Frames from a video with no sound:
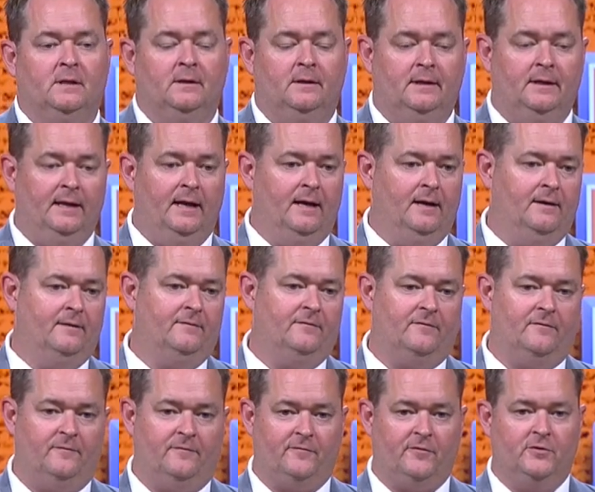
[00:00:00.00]
Yeah.
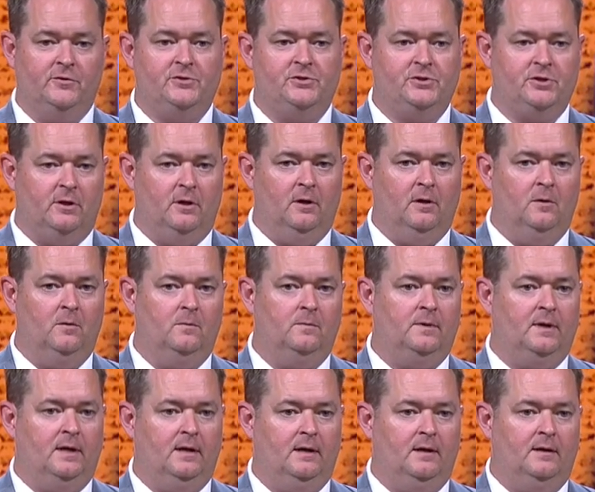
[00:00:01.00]
For
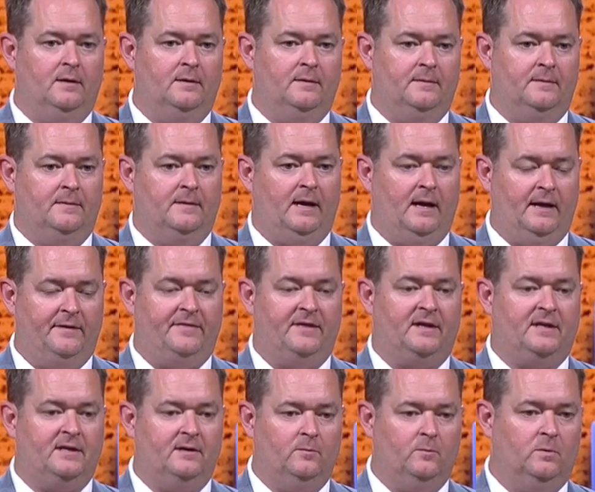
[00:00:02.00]
Joe, I
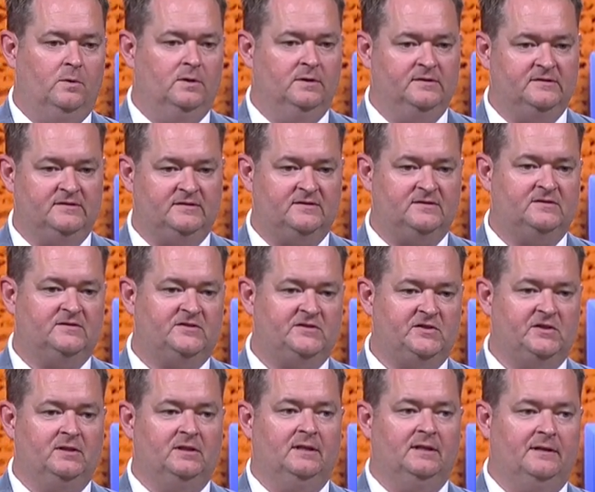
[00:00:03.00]
think it was
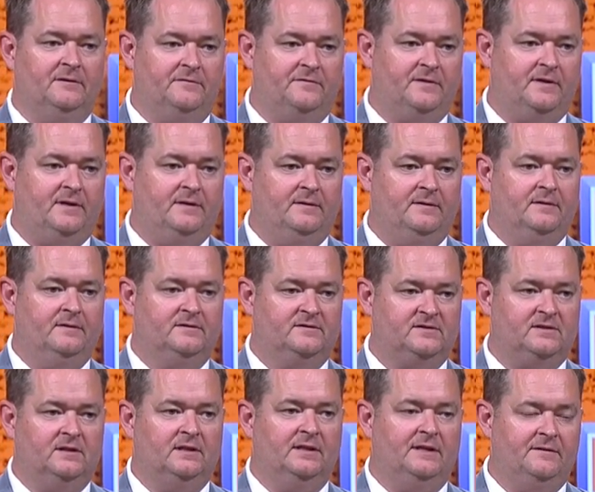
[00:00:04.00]

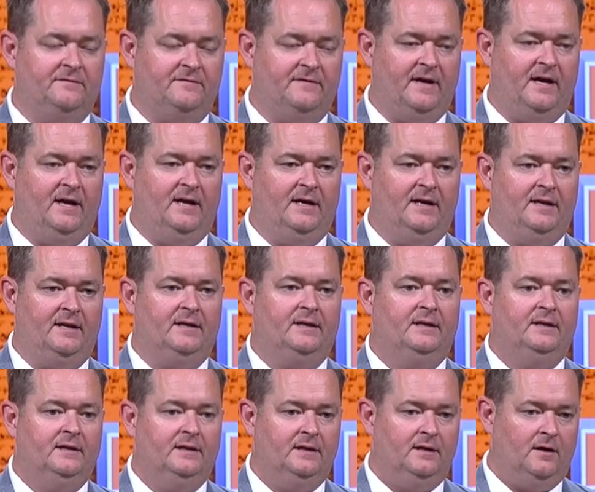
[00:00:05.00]
solidified
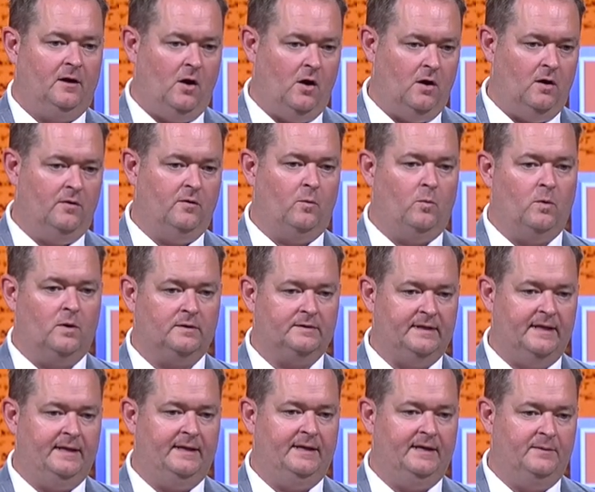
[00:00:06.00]
all the work
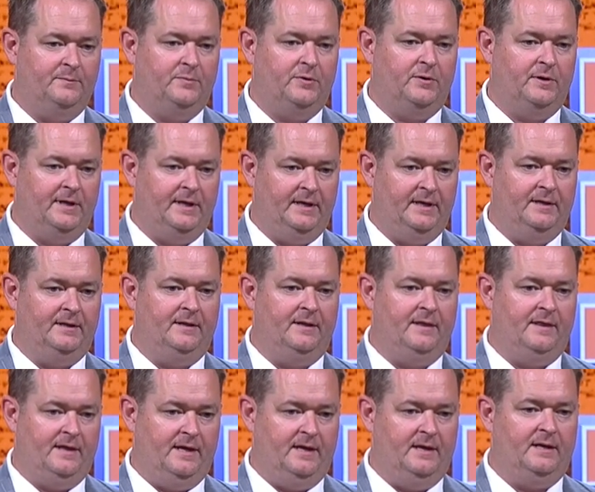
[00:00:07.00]
that he had put
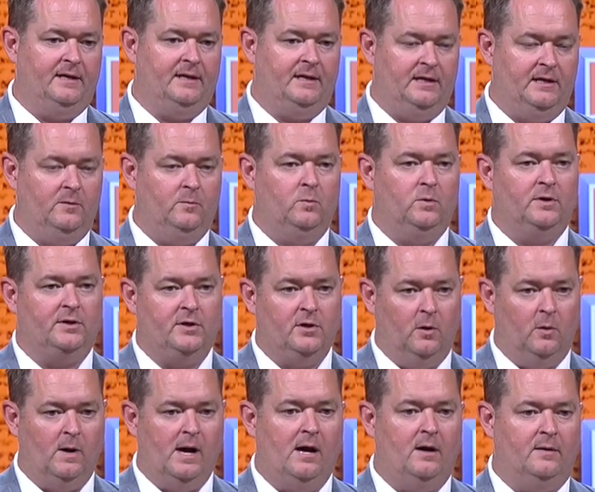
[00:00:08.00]
in that he would
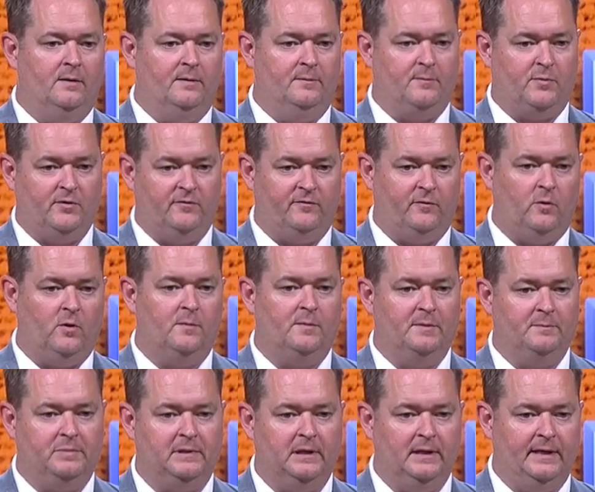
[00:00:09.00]
go out and perform
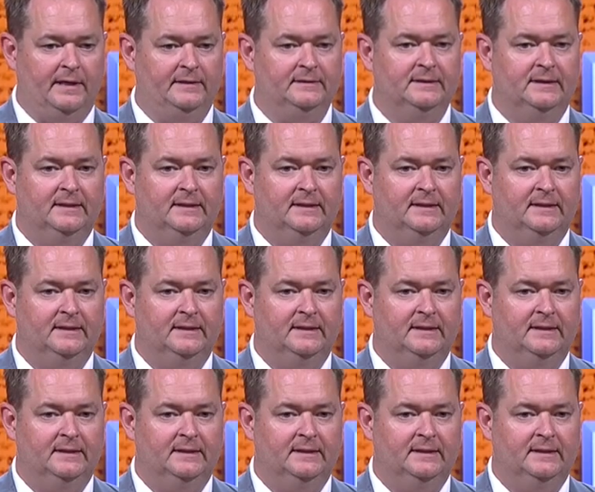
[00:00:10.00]
and play.